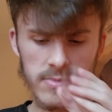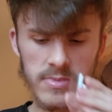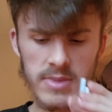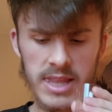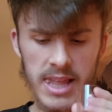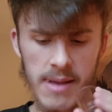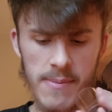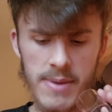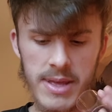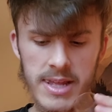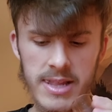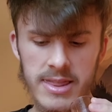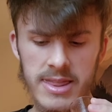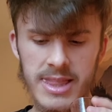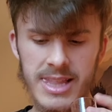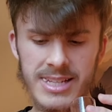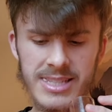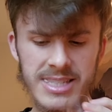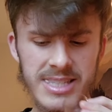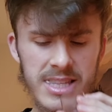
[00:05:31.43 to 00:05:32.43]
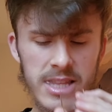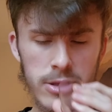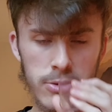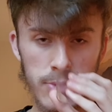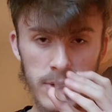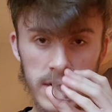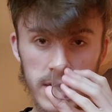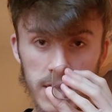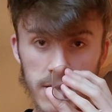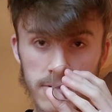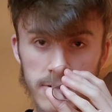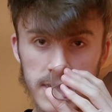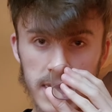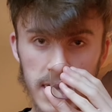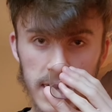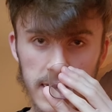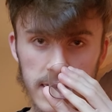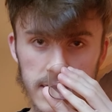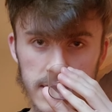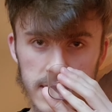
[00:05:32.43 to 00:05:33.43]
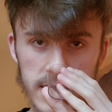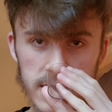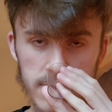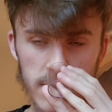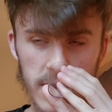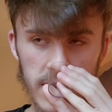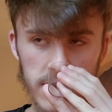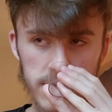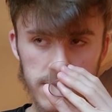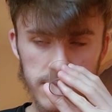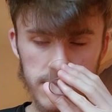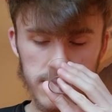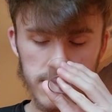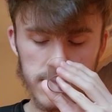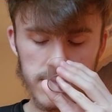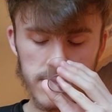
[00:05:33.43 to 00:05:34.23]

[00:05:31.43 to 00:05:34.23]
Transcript: lemon, that's the three notes I can smell.